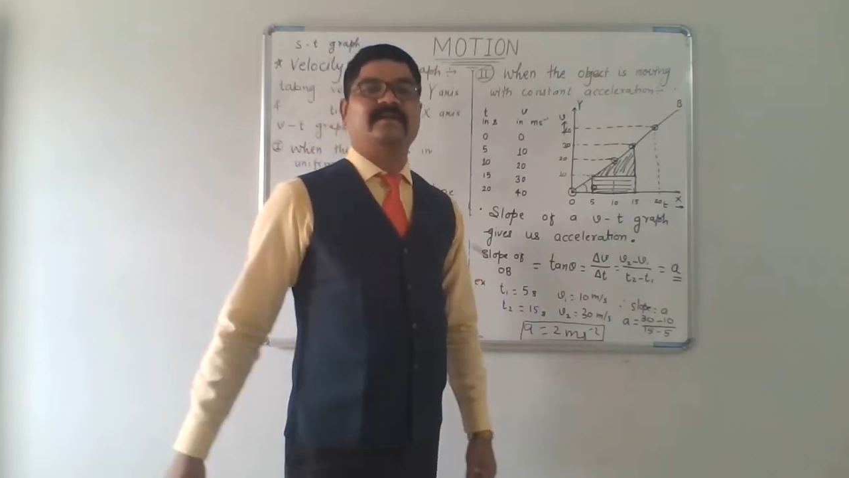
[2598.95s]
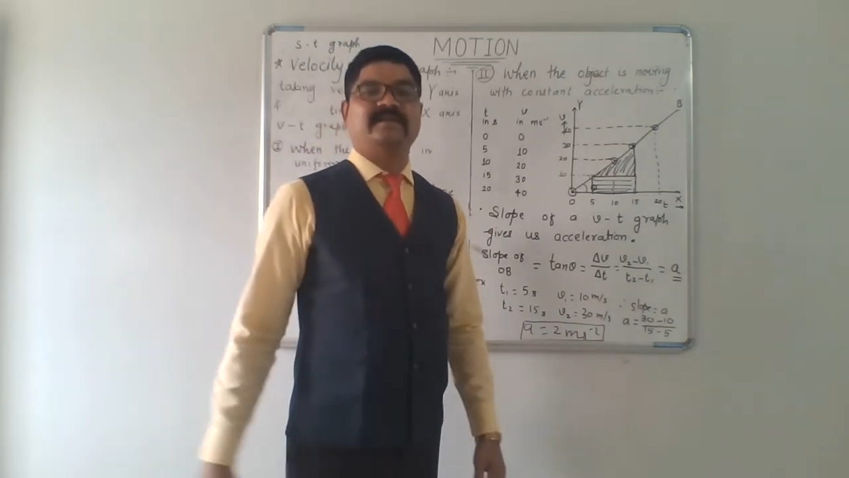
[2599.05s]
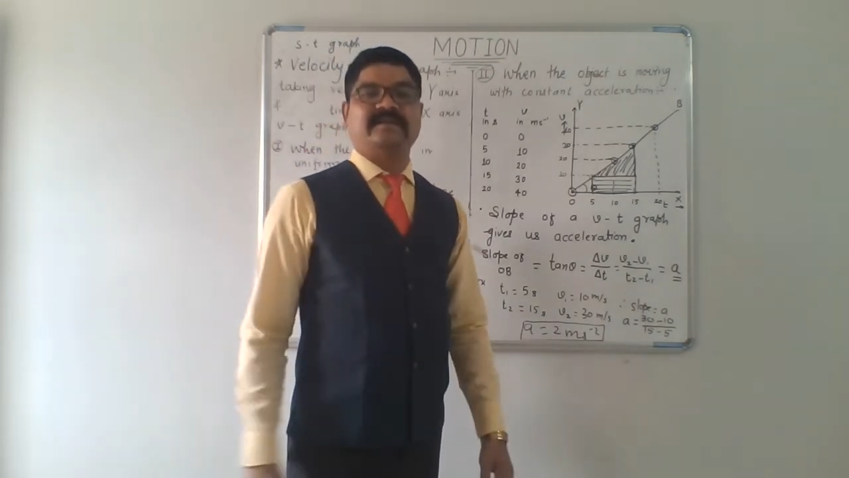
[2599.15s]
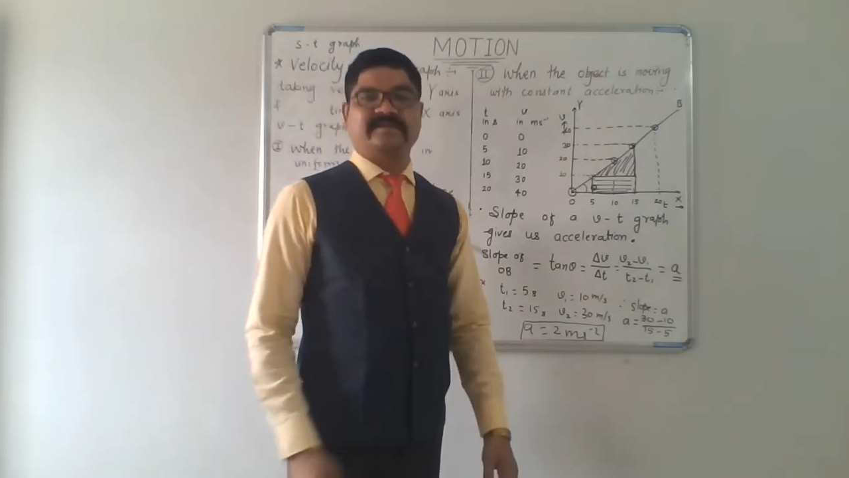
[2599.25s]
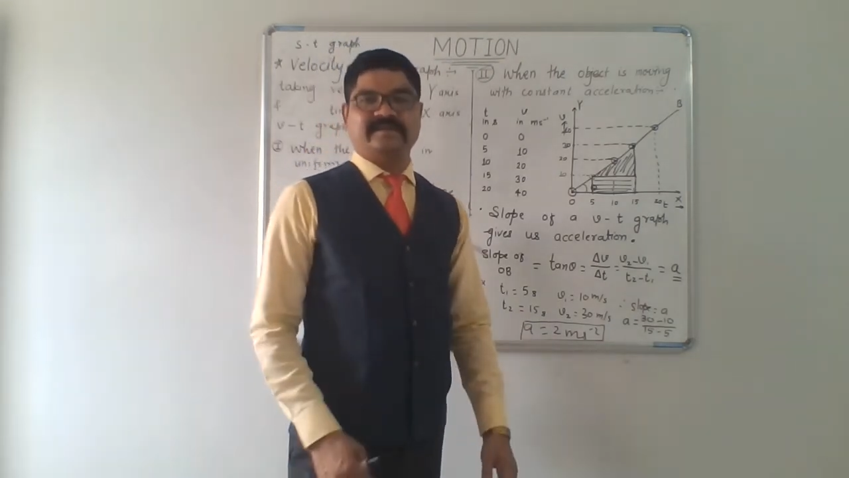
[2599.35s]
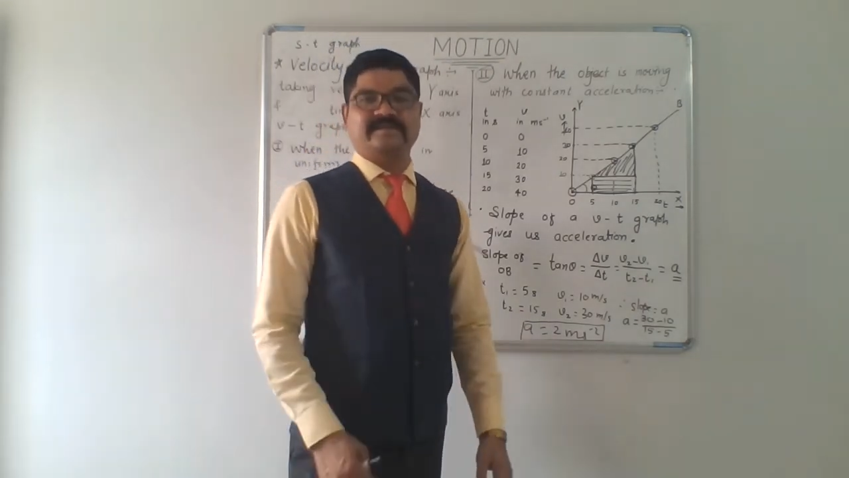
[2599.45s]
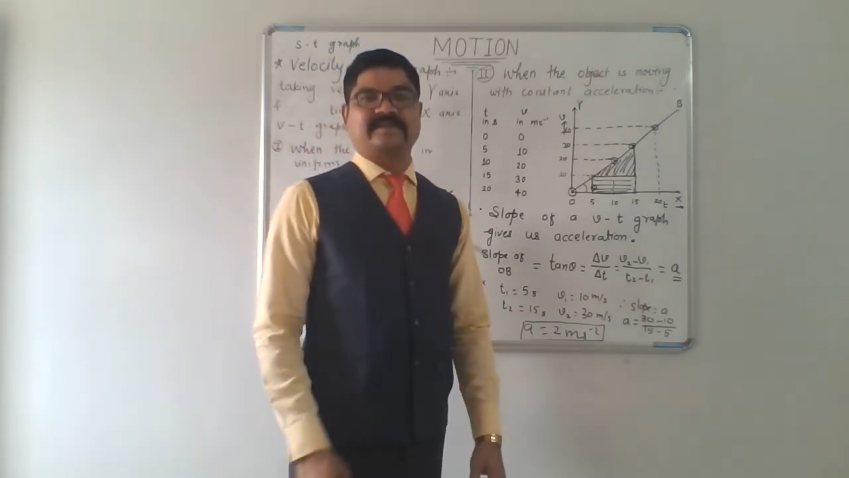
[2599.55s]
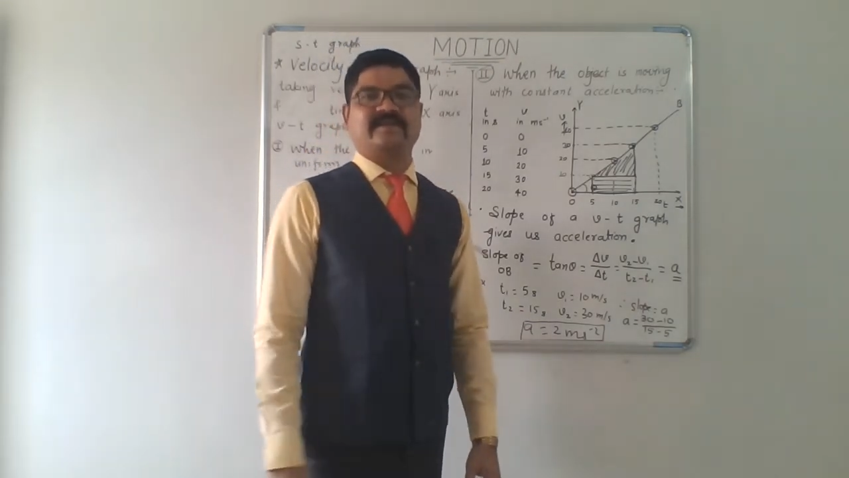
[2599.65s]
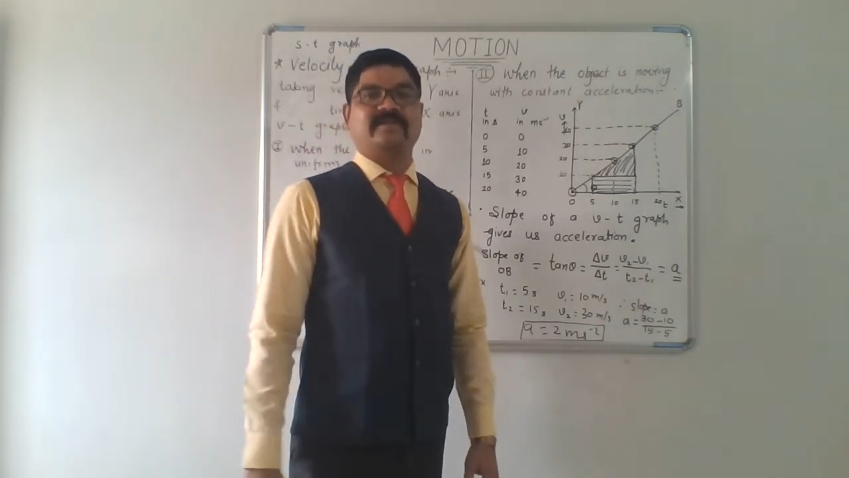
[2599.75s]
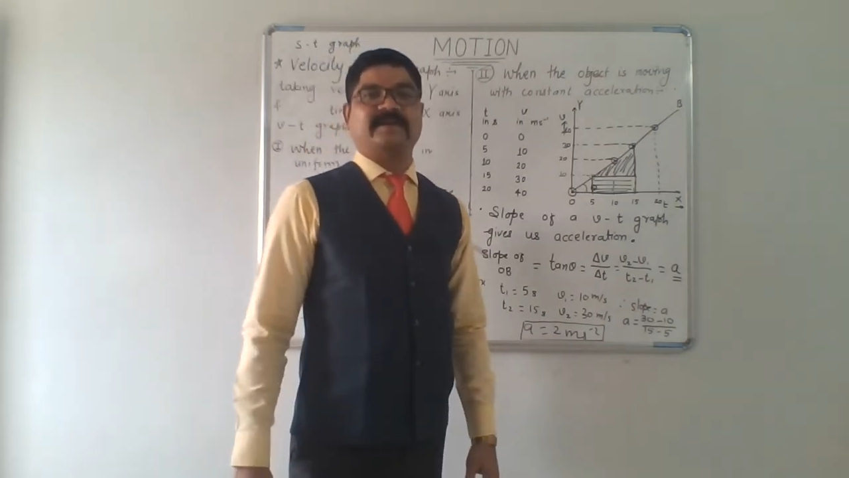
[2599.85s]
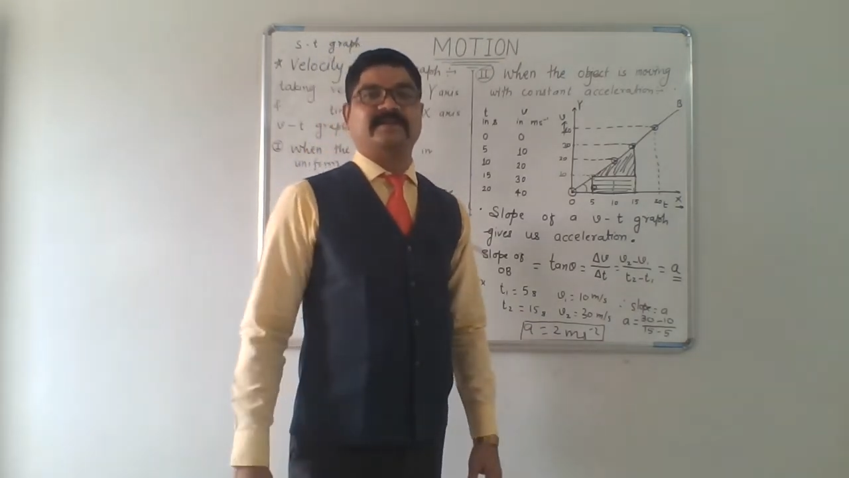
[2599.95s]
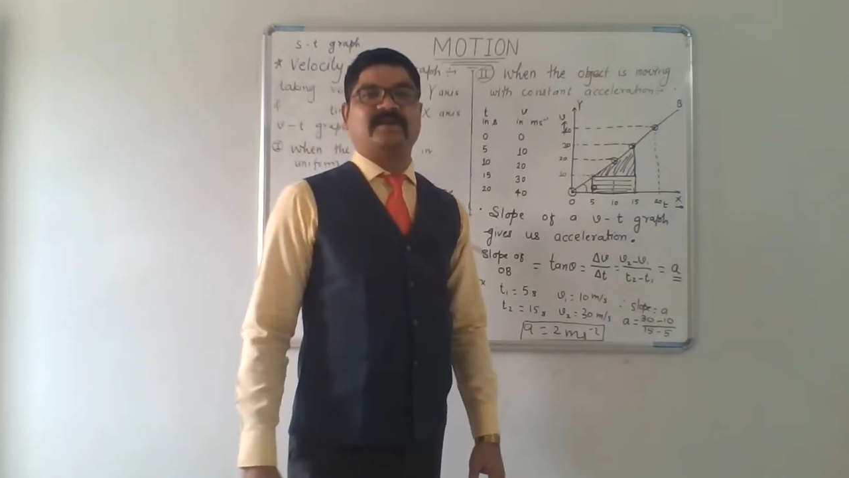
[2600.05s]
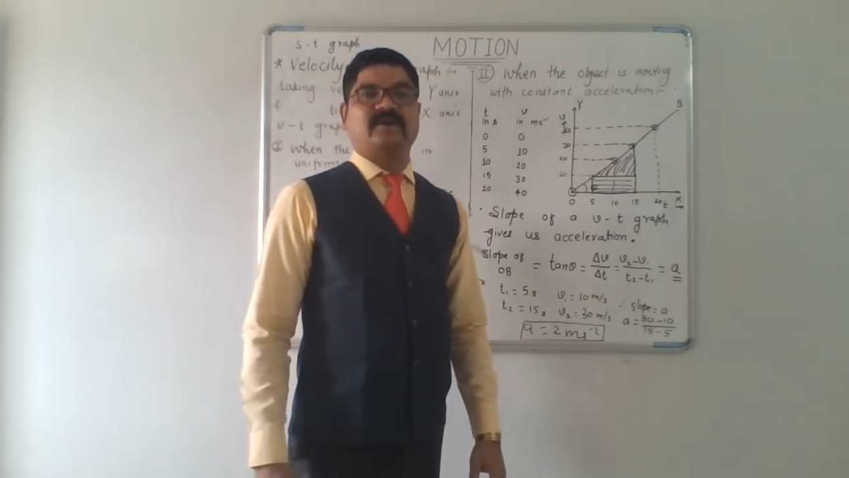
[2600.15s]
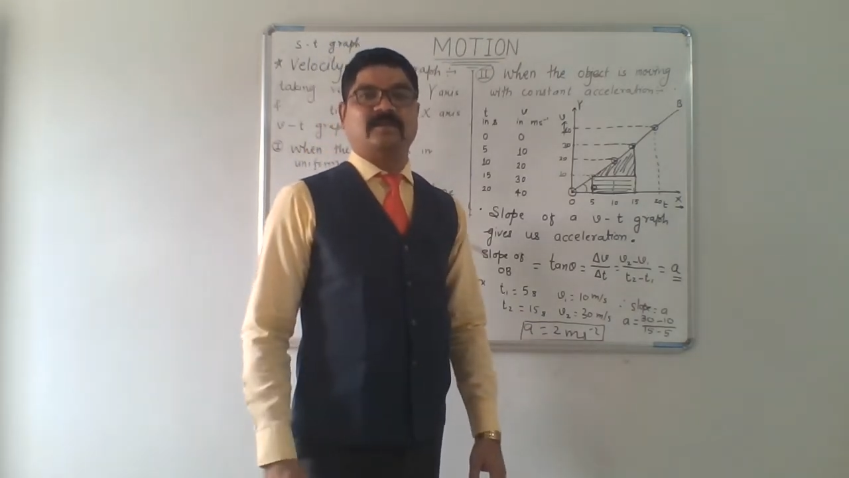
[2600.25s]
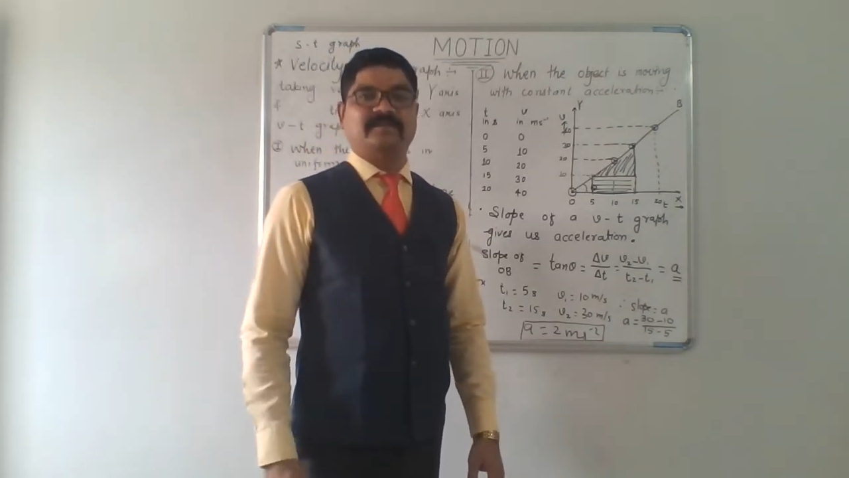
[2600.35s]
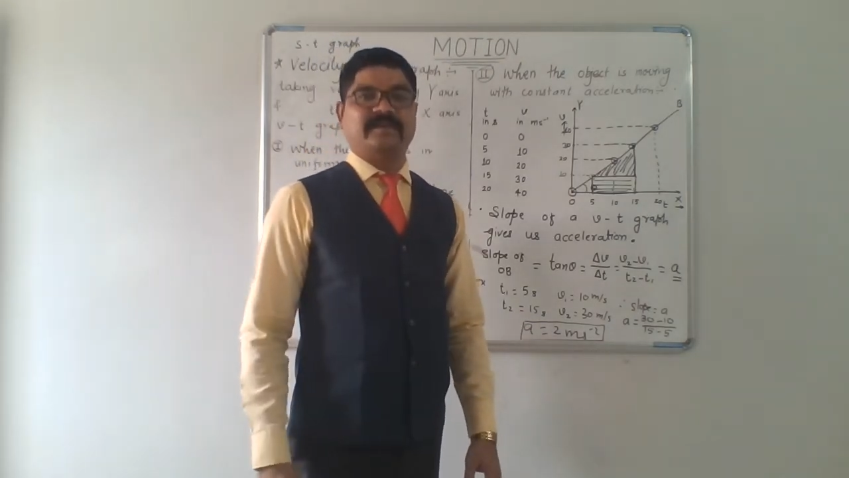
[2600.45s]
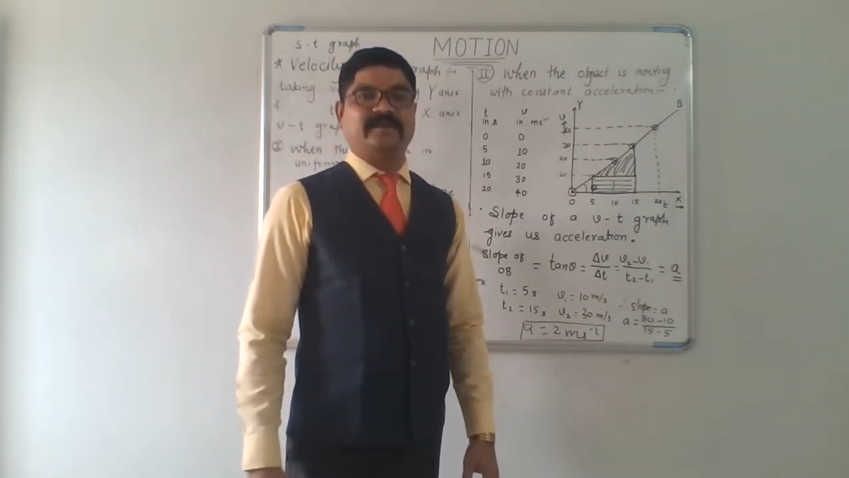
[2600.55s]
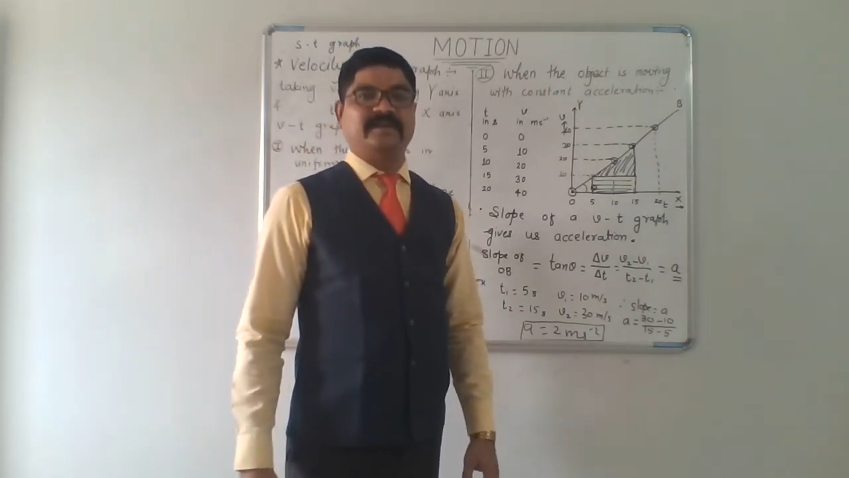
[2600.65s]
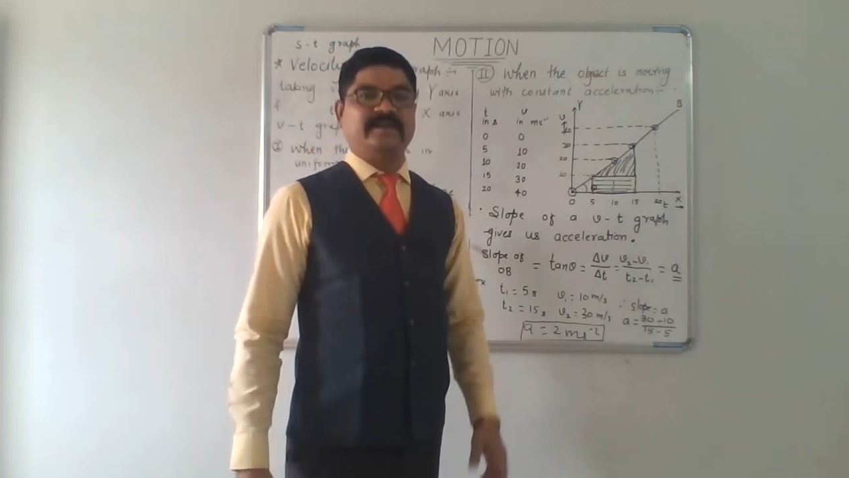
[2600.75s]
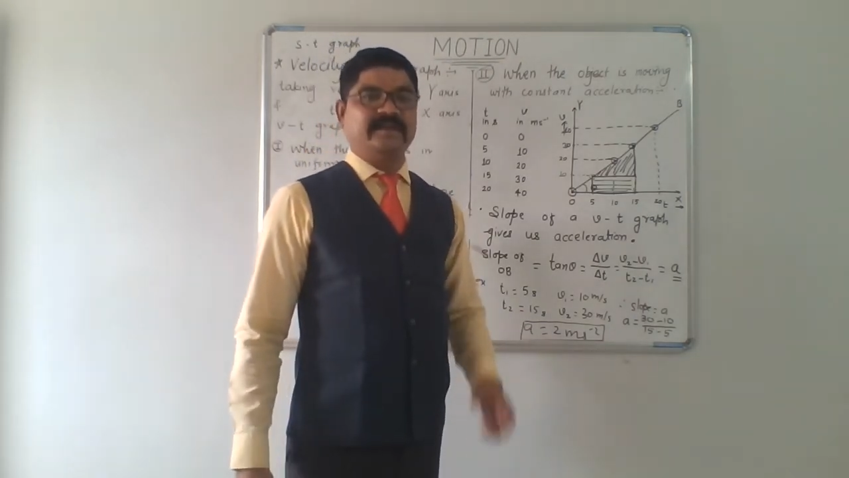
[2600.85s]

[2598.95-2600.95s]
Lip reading: distance covered by the object